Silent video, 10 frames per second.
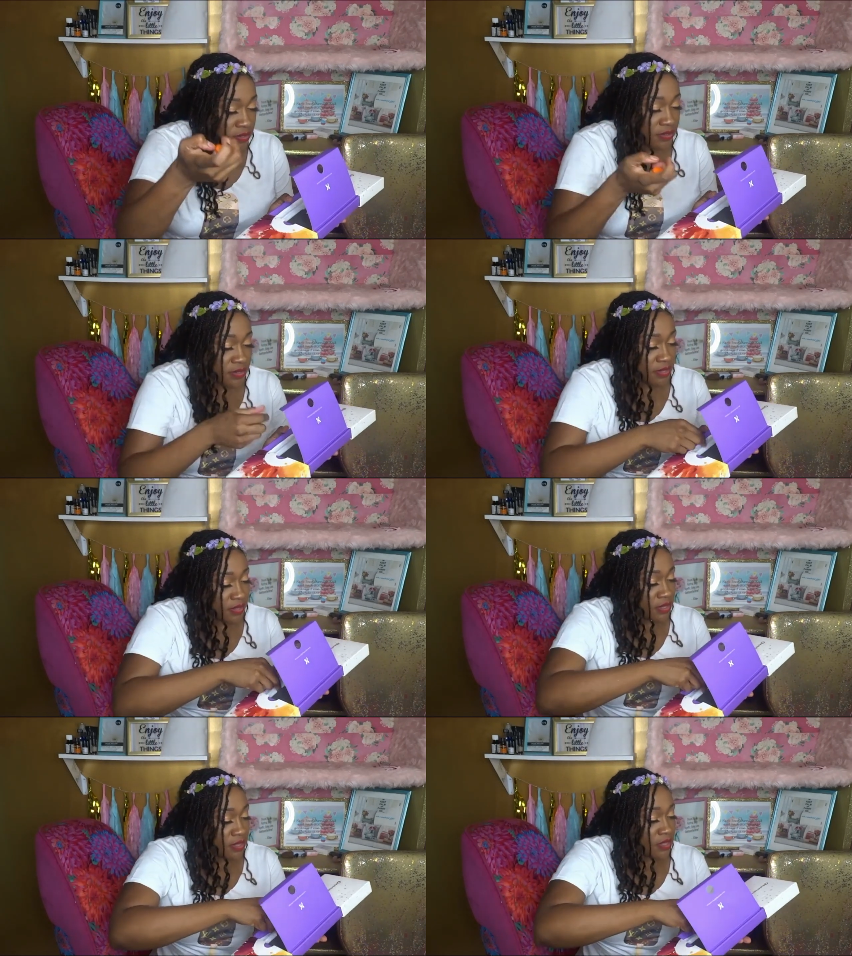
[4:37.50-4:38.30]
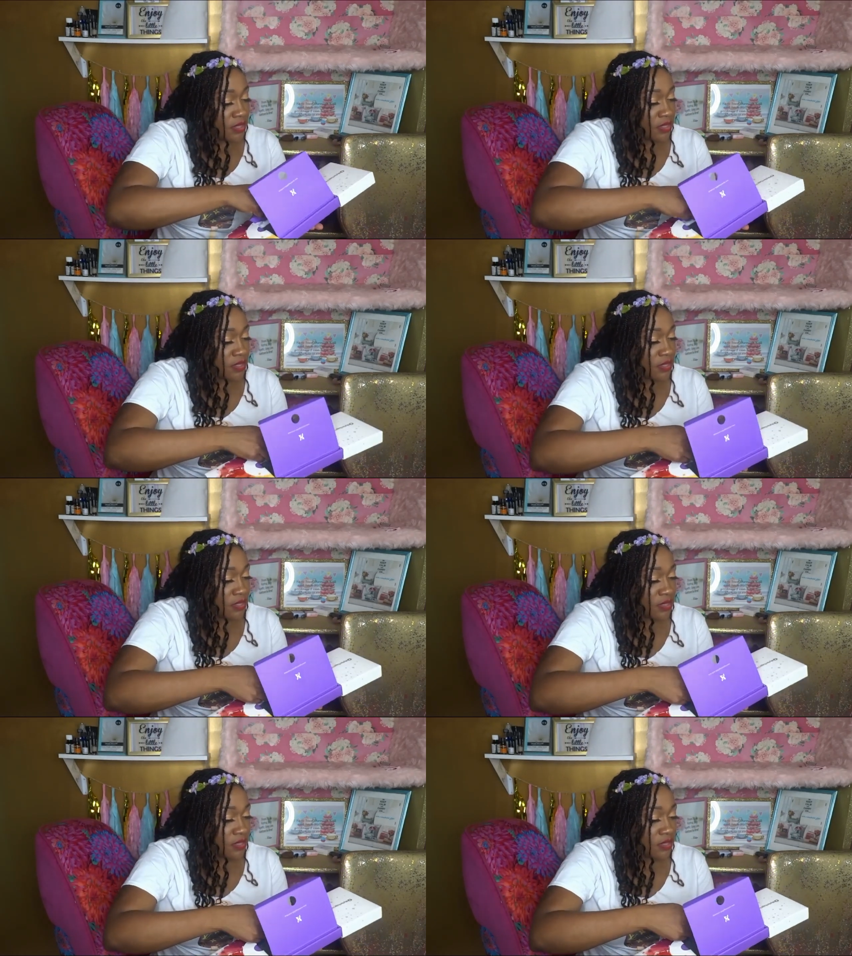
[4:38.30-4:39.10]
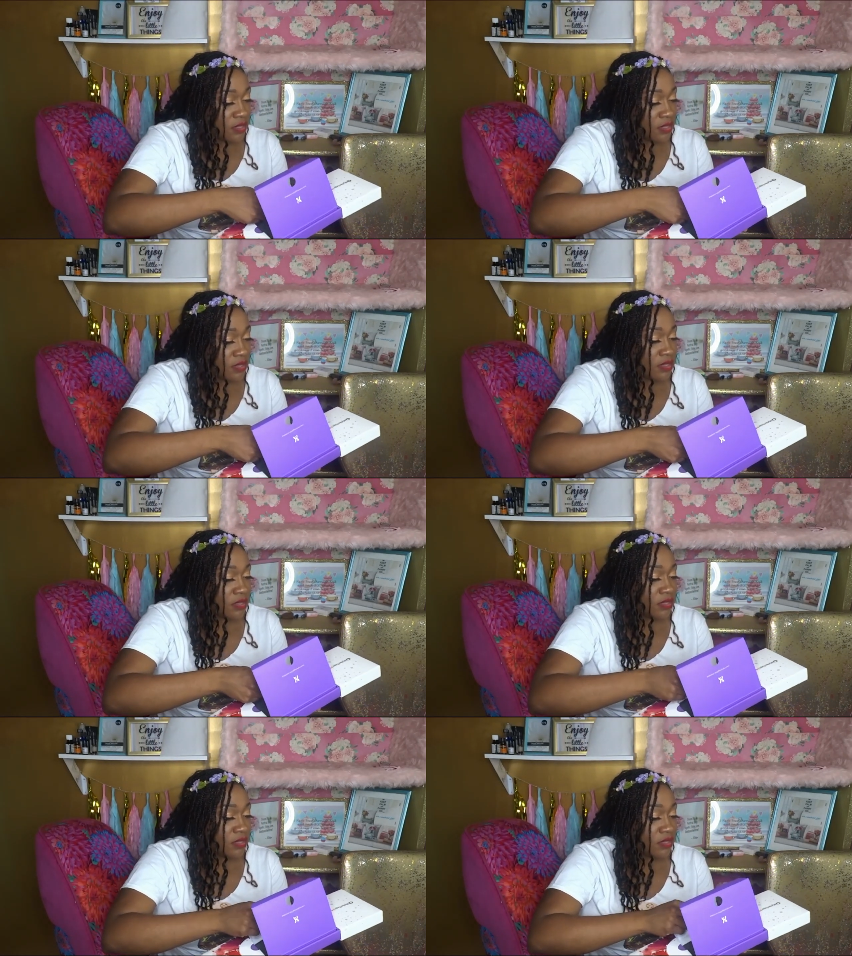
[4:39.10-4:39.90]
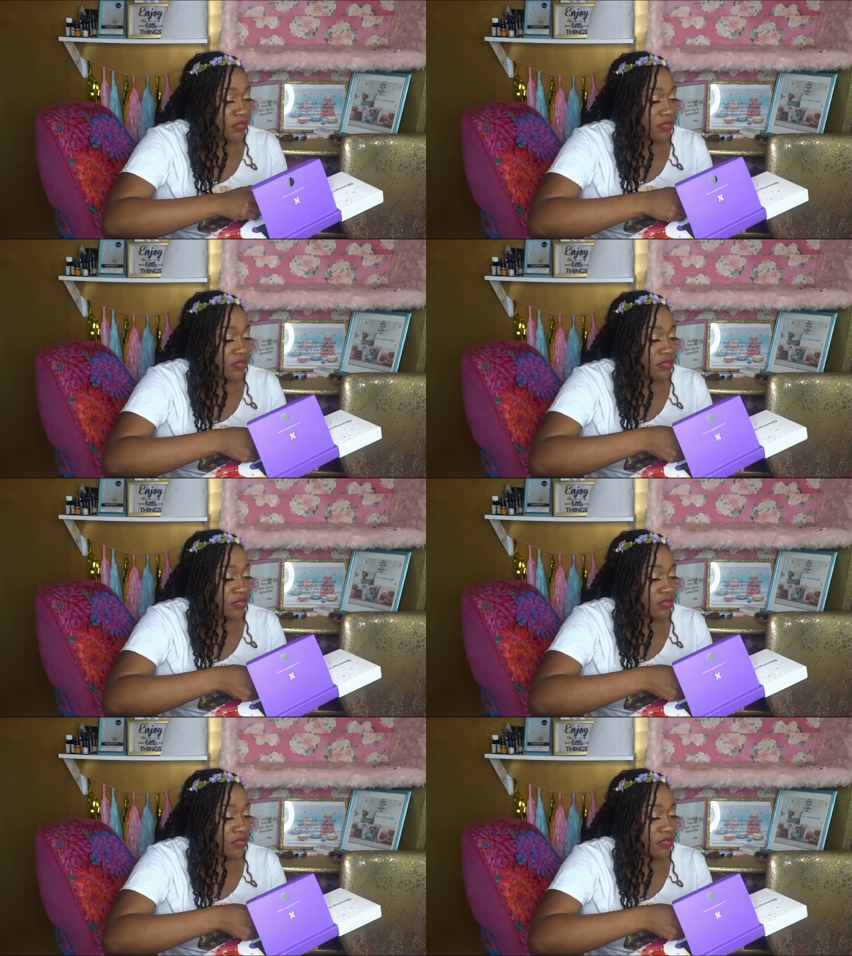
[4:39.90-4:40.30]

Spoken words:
[no speech]